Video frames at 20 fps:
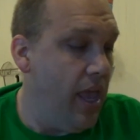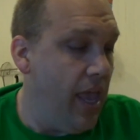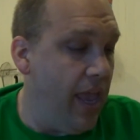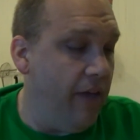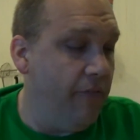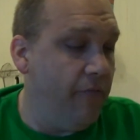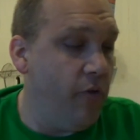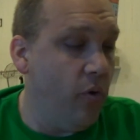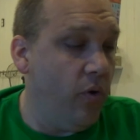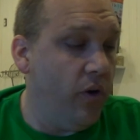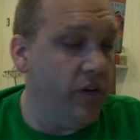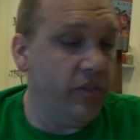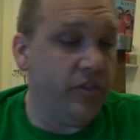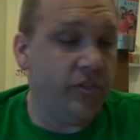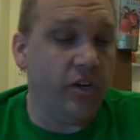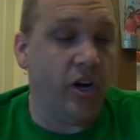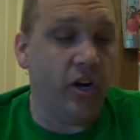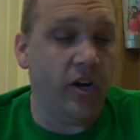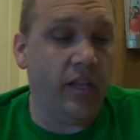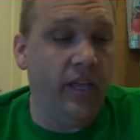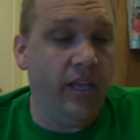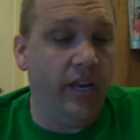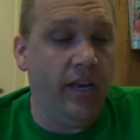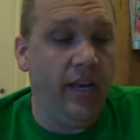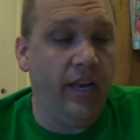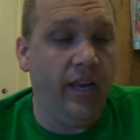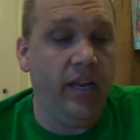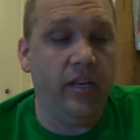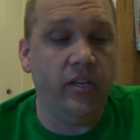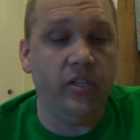If you want to start
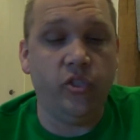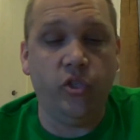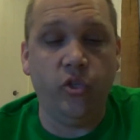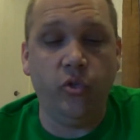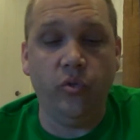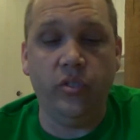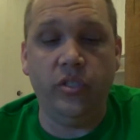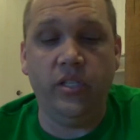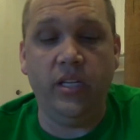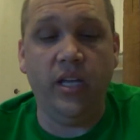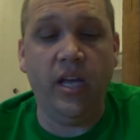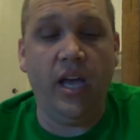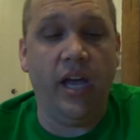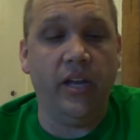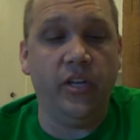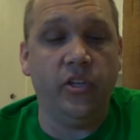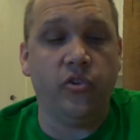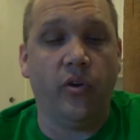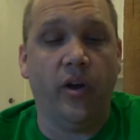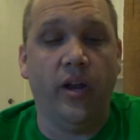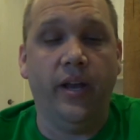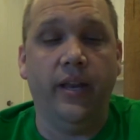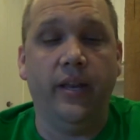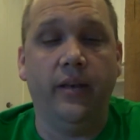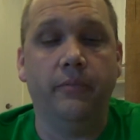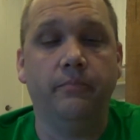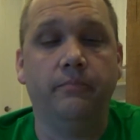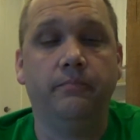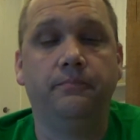getting into dehydrating,